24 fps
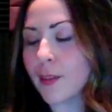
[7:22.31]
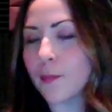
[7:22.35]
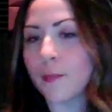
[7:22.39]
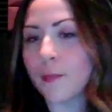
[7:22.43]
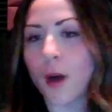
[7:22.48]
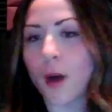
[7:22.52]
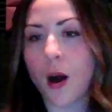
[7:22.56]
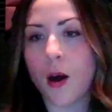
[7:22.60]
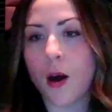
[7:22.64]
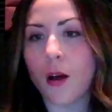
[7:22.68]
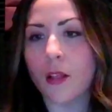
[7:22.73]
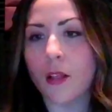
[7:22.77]
the
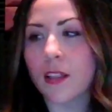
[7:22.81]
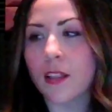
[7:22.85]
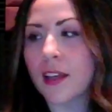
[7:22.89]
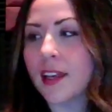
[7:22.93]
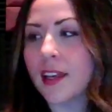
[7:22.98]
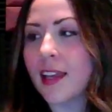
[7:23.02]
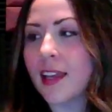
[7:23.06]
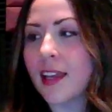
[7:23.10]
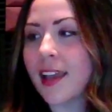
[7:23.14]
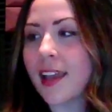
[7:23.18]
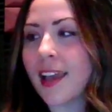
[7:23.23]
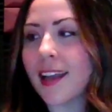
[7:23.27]
mall.
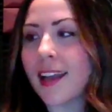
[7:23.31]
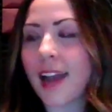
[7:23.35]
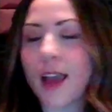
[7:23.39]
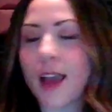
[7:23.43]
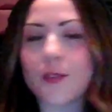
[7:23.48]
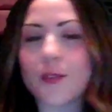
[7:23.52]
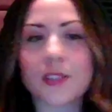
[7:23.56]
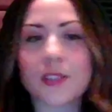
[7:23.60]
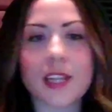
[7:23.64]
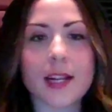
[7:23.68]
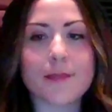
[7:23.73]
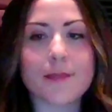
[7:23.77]
And
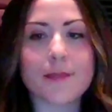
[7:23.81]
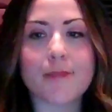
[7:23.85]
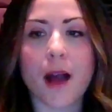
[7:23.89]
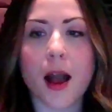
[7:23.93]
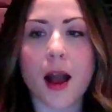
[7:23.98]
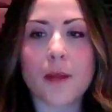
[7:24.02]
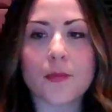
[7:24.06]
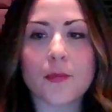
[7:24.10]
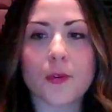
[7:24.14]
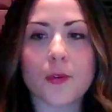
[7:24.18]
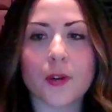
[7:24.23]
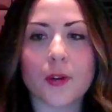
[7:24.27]
I was getting
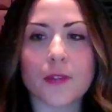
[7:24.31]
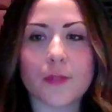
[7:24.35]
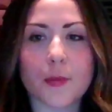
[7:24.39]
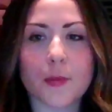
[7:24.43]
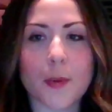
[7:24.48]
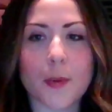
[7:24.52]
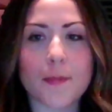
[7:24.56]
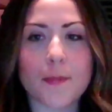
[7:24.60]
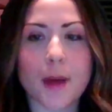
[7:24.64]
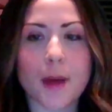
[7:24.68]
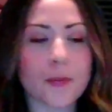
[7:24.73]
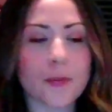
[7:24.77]
popcorn
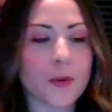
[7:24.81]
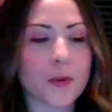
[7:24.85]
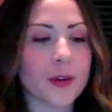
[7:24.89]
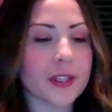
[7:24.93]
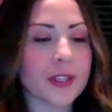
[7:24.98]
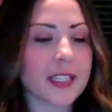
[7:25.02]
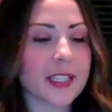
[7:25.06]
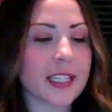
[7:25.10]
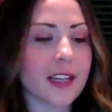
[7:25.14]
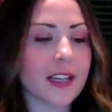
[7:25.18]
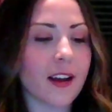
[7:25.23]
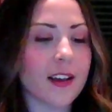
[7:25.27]
from a
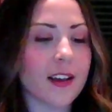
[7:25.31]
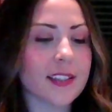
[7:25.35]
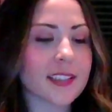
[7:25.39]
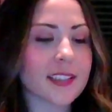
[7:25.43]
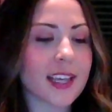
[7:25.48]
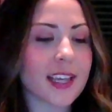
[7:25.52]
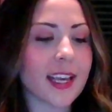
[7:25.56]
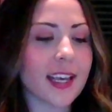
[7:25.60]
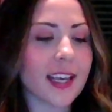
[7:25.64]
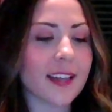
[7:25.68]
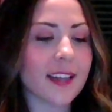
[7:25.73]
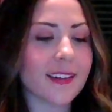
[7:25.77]
popcorn
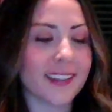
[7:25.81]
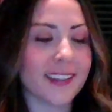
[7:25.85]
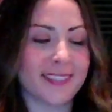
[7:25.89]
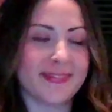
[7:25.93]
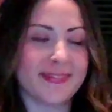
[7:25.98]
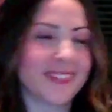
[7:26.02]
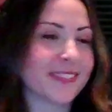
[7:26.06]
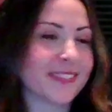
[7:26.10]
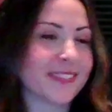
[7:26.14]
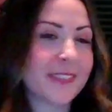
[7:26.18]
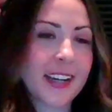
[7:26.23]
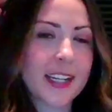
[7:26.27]
kiosk and
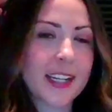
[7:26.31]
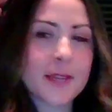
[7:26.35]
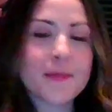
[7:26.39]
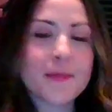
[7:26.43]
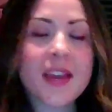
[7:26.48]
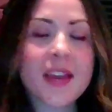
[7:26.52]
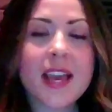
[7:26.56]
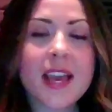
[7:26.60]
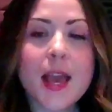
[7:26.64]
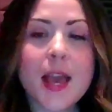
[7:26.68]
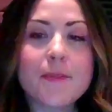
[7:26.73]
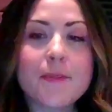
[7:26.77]
random.
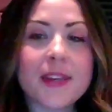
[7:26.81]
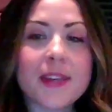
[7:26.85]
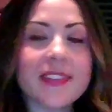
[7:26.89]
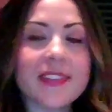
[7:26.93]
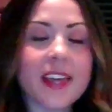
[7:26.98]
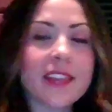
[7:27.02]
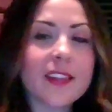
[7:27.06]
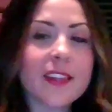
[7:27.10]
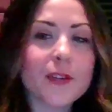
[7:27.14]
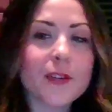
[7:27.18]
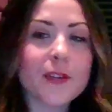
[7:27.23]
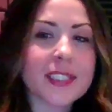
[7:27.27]
But
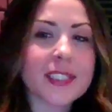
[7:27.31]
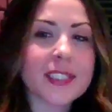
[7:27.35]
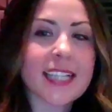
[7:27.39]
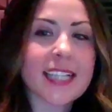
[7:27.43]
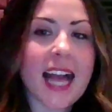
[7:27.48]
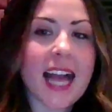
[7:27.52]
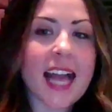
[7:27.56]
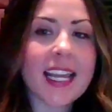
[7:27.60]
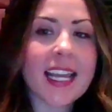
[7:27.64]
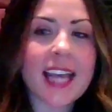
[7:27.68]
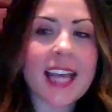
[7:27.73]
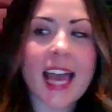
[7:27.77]
then there was a
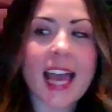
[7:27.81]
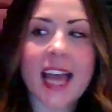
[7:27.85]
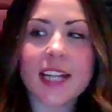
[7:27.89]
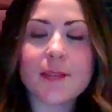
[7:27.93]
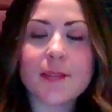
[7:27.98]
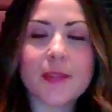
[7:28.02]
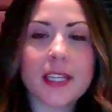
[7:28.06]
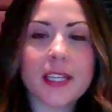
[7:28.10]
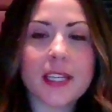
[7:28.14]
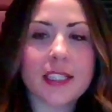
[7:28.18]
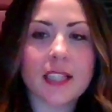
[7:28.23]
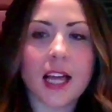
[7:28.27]
guy ahead
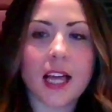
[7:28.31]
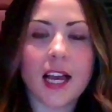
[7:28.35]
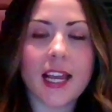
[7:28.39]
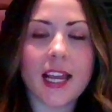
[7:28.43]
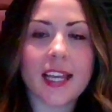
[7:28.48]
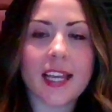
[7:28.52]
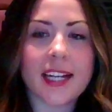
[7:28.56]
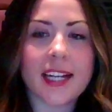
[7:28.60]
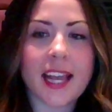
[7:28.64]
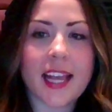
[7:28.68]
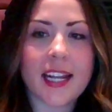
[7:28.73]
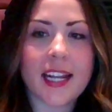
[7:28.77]
of me in
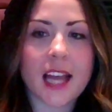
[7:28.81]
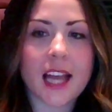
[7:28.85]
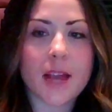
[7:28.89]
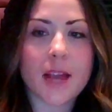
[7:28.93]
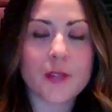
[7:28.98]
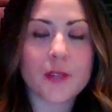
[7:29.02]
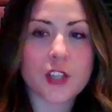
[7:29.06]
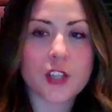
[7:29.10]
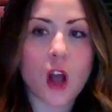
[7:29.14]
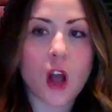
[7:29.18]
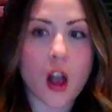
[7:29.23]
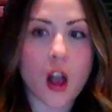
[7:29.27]
line and
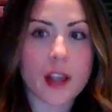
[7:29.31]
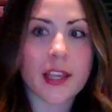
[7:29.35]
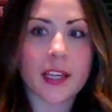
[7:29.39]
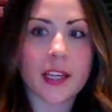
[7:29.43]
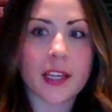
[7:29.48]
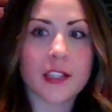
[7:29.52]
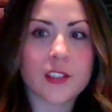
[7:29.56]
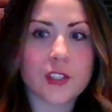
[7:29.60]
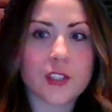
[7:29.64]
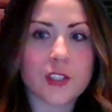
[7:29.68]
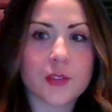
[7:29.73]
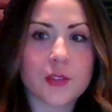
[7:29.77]
I was
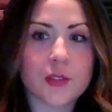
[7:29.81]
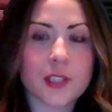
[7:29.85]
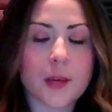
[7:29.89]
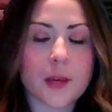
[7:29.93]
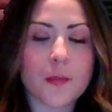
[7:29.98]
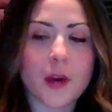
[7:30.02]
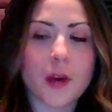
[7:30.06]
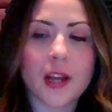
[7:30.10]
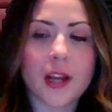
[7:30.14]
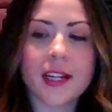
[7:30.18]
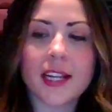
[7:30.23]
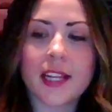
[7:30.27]
talking to
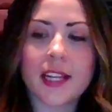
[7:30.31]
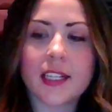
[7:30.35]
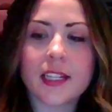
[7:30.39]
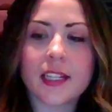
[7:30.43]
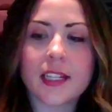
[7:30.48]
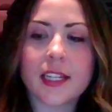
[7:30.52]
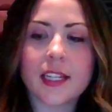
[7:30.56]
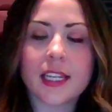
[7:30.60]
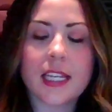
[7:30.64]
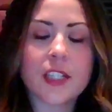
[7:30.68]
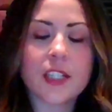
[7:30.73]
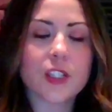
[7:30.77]
someone
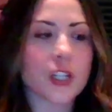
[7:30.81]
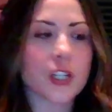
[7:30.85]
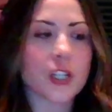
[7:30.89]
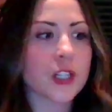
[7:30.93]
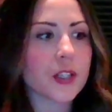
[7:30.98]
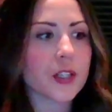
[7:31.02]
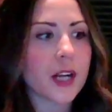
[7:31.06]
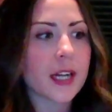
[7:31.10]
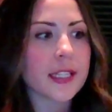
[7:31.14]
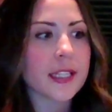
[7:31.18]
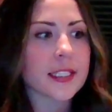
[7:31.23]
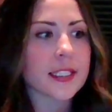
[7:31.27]
and he
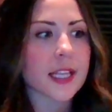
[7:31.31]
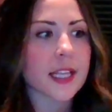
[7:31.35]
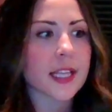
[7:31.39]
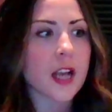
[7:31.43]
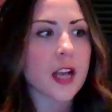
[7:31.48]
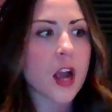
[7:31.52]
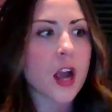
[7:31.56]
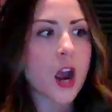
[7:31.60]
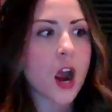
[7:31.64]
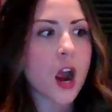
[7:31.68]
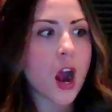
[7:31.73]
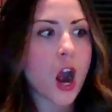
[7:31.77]
turned around. He's
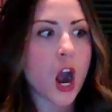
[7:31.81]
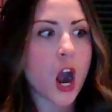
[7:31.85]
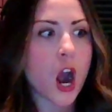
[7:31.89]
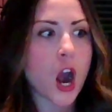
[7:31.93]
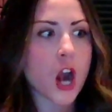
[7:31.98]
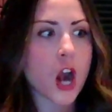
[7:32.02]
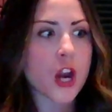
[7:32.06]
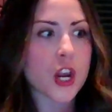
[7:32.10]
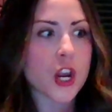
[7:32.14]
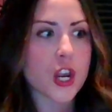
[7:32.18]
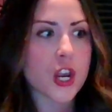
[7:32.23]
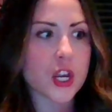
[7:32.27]
like,
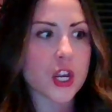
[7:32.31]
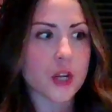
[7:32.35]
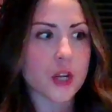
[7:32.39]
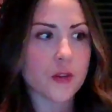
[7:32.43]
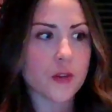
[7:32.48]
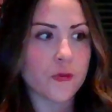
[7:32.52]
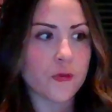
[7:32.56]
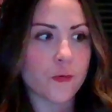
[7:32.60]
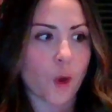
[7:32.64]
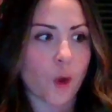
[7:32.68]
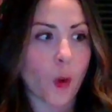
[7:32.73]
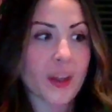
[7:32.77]
are
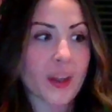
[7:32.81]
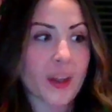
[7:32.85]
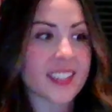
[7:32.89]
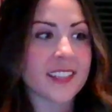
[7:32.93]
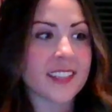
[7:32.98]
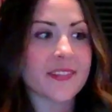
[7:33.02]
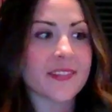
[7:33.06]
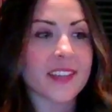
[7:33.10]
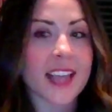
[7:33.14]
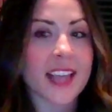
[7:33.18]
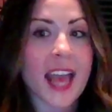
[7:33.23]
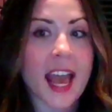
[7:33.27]
you Voice
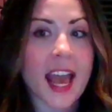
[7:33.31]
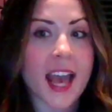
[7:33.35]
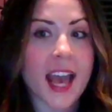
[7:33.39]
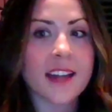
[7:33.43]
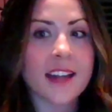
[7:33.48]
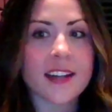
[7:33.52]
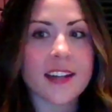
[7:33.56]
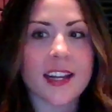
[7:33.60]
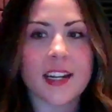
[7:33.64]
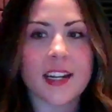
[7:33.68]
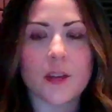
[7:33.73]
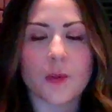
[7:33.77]
of
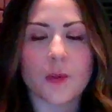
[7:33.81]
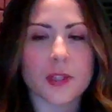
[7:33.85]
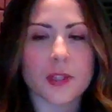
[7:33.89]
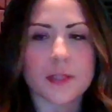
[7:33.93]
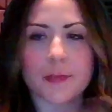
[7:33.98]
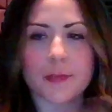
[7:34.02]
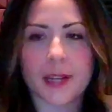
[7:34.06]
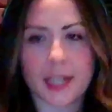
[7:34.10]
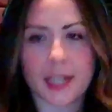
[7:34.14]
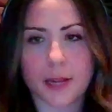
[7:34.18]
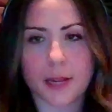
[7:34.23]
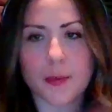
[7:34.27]
Kat? And it
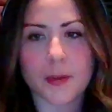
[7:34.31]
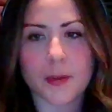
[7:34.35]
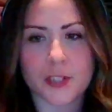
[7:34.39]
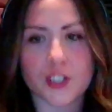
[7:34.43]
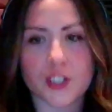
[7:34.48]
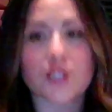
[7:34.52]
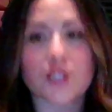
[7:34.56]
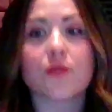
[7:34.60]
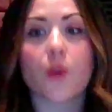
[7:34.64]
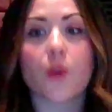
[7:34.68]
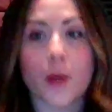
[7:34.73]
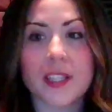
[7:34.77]
wasn't my name. It was
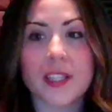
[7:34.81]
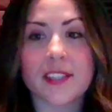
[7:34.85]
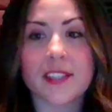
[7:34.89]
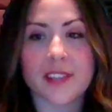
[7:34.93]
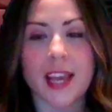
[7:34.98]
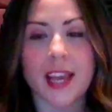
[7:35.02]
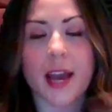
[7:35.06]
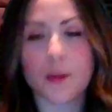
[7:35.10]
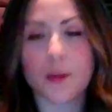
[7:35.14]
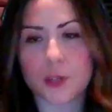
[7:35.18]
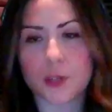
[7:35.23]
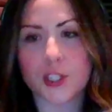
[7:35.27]
just Voice of
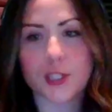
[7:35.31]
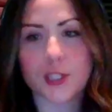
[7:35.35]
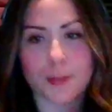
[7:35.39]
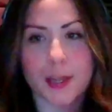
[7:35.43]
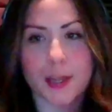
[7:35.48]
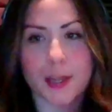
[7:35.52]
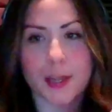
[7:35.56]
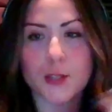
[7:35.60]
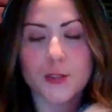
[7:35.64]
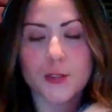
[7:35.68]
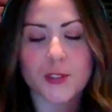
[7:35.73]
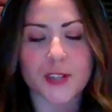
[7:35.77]
Kat, which is
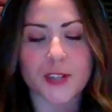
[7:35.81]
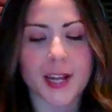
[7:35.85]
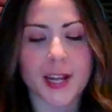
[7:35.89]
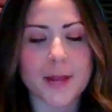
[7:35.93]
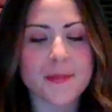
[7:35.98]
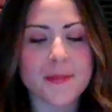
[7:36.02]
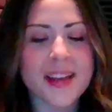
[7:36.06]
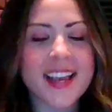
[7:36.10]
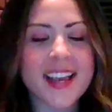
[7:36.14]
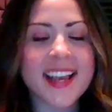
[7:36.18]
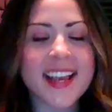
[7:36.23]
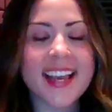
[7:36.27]
my
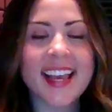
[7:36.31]
username.